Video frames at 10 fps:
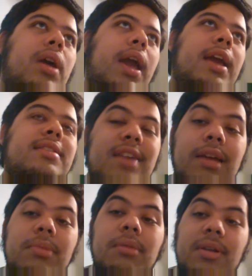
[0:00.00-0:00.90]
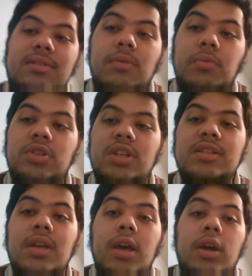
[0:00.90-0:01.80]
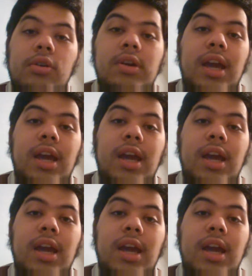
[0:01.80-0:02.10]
a time limit, which is you